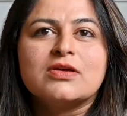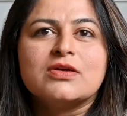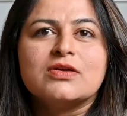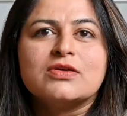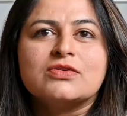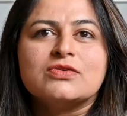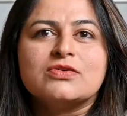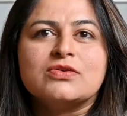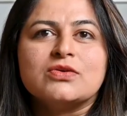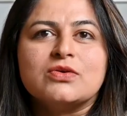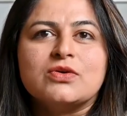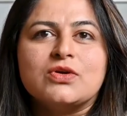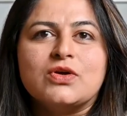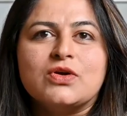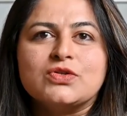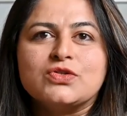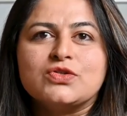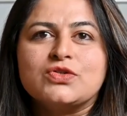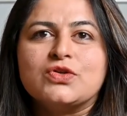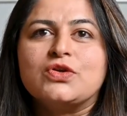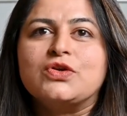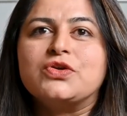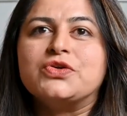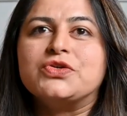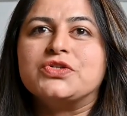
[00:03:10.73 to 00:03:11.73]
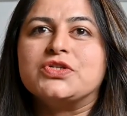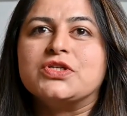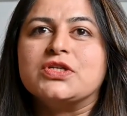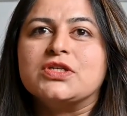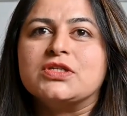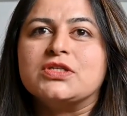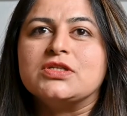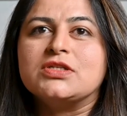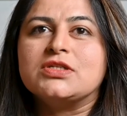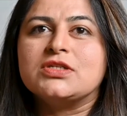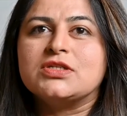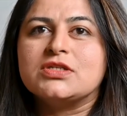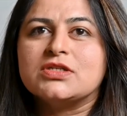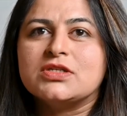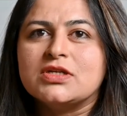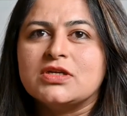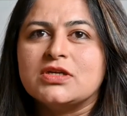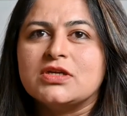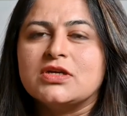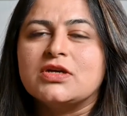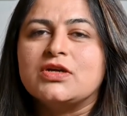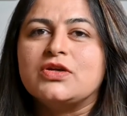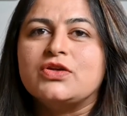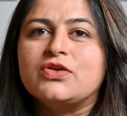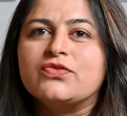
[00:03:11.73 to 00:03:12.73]
So your solutions,
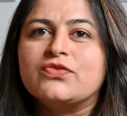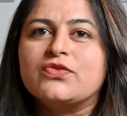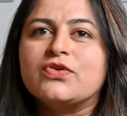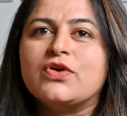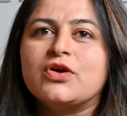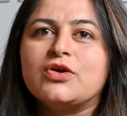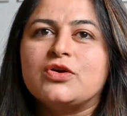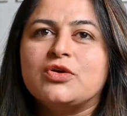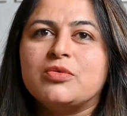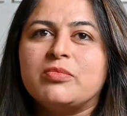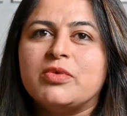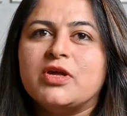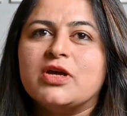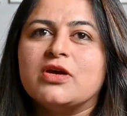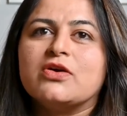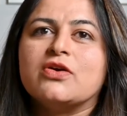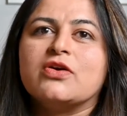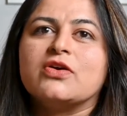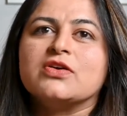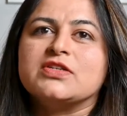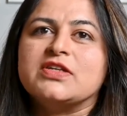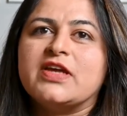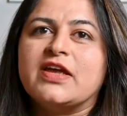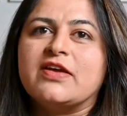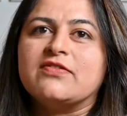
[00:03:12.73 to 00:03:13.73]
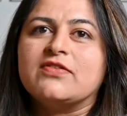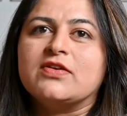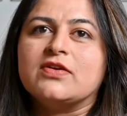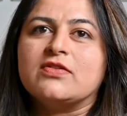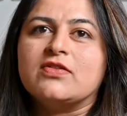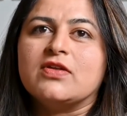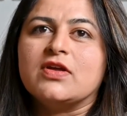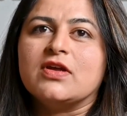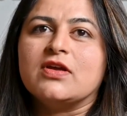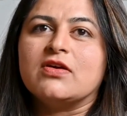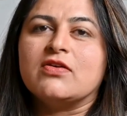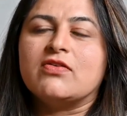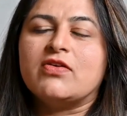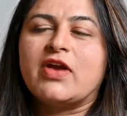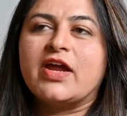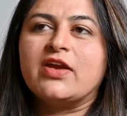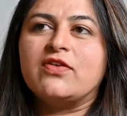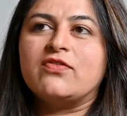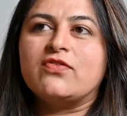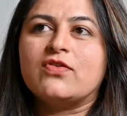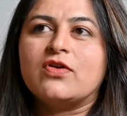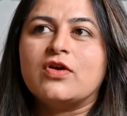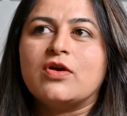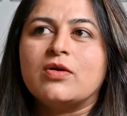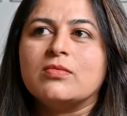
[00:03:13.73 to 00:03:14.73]
you've got to be across everything,
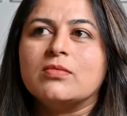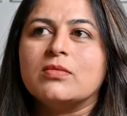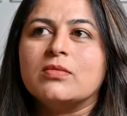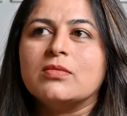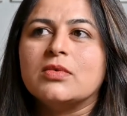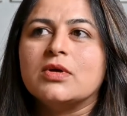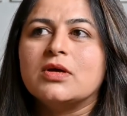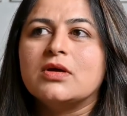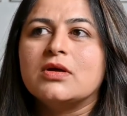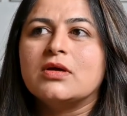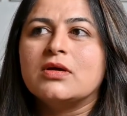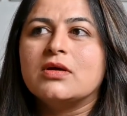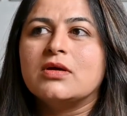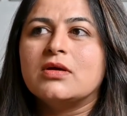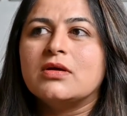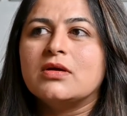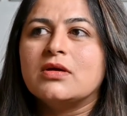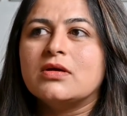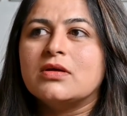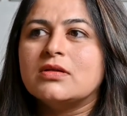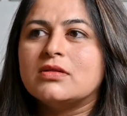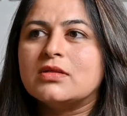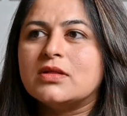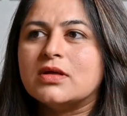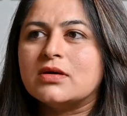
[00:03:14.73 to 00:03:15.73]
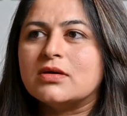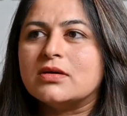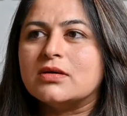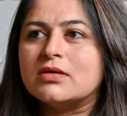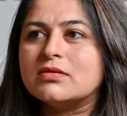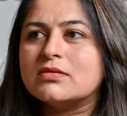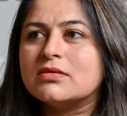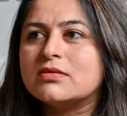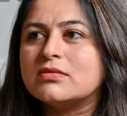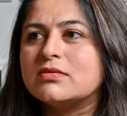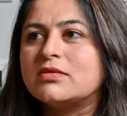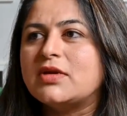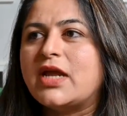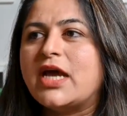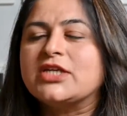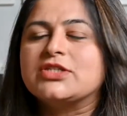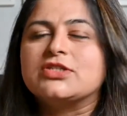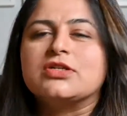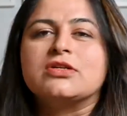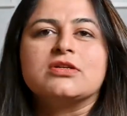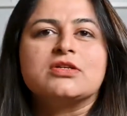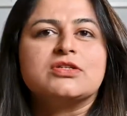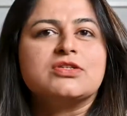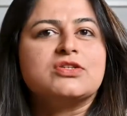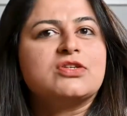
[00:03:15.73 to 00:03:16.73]
right from the
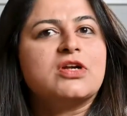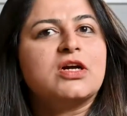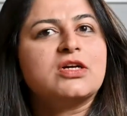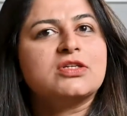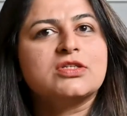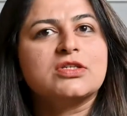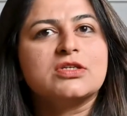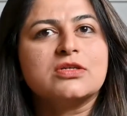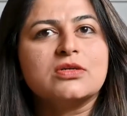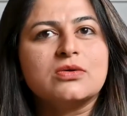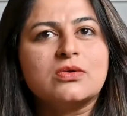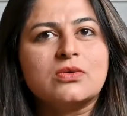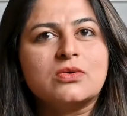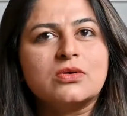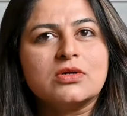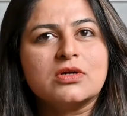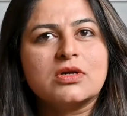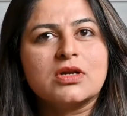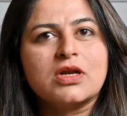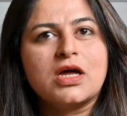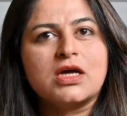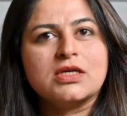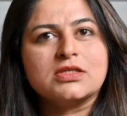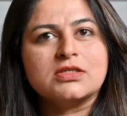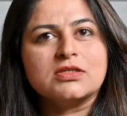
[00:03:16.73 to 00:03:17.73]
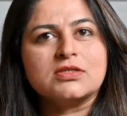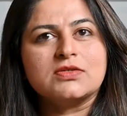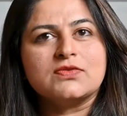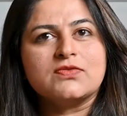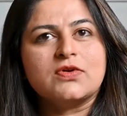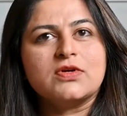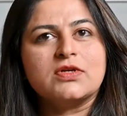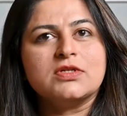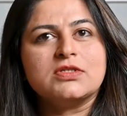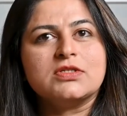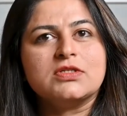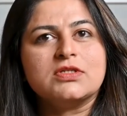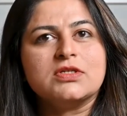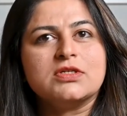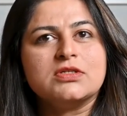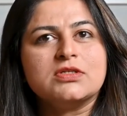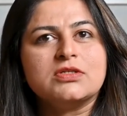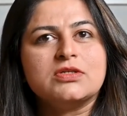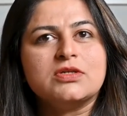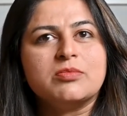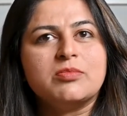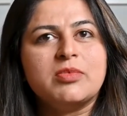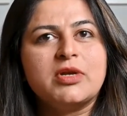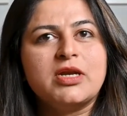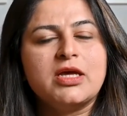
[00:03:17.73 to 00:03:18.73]
National Construction Code classes, for
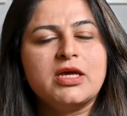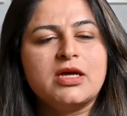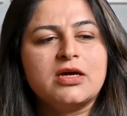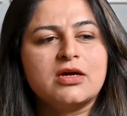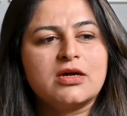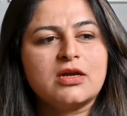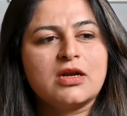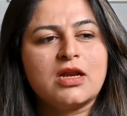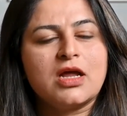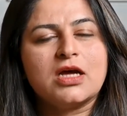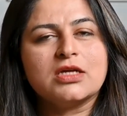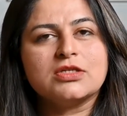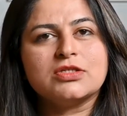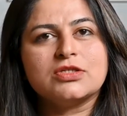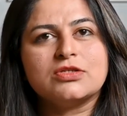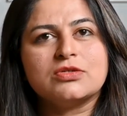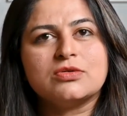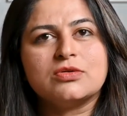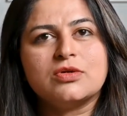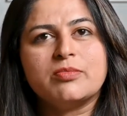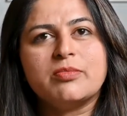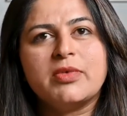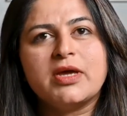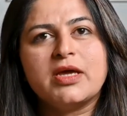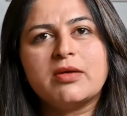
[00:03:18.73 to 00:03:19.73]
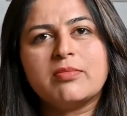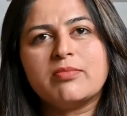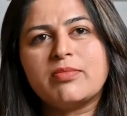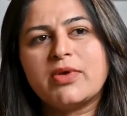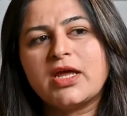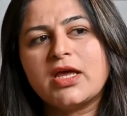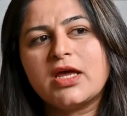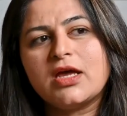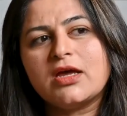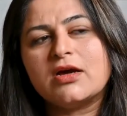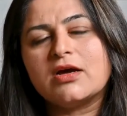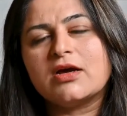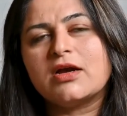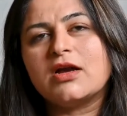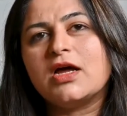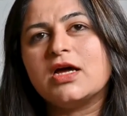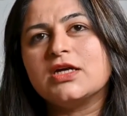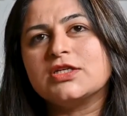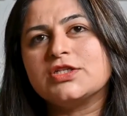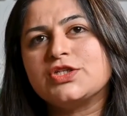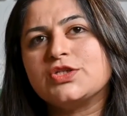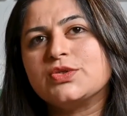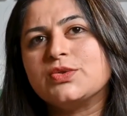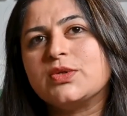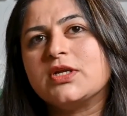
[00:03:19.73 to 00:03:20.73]
instance. You're bringing a class
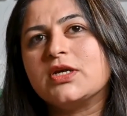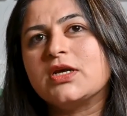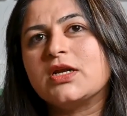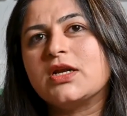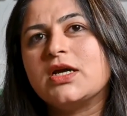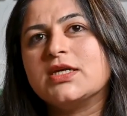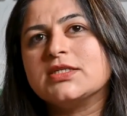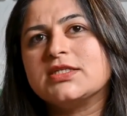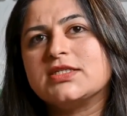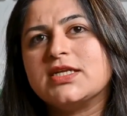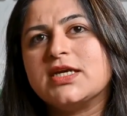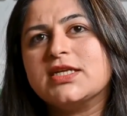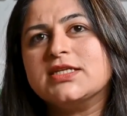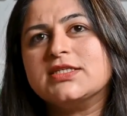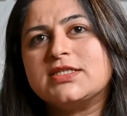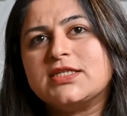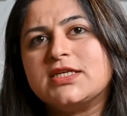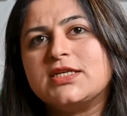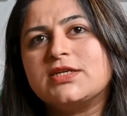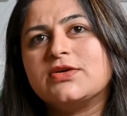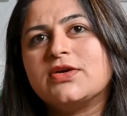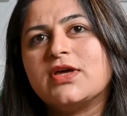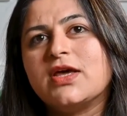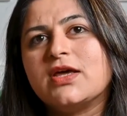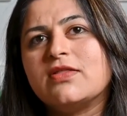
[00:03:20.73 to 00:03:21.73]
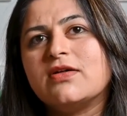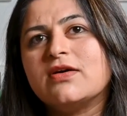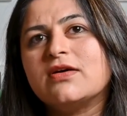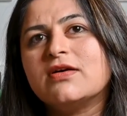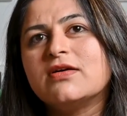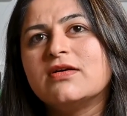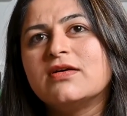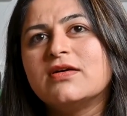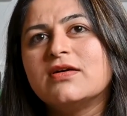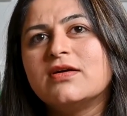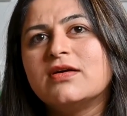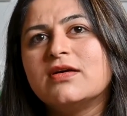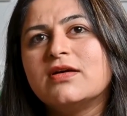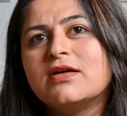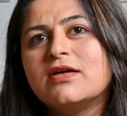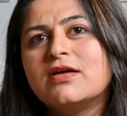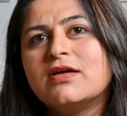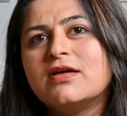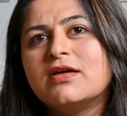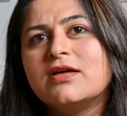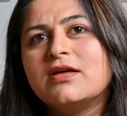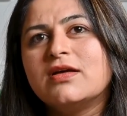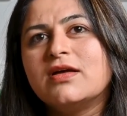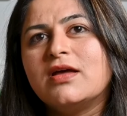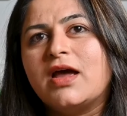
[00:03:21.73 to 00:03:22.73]
2 and a class 9C together.
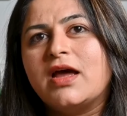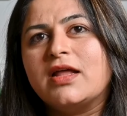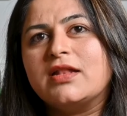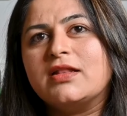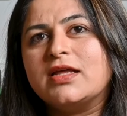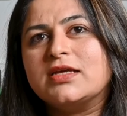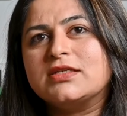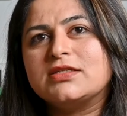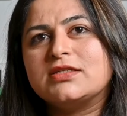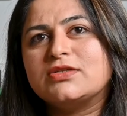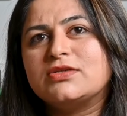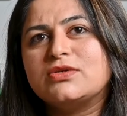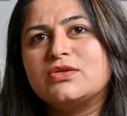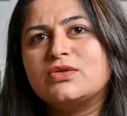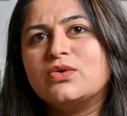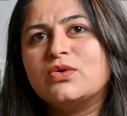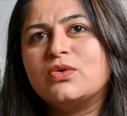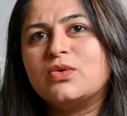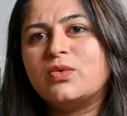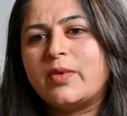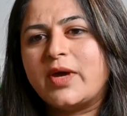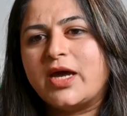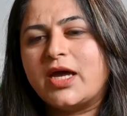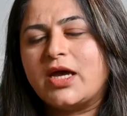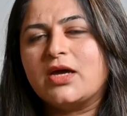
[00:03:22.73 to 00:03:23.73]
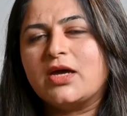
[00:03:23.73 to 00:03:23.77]
And there's no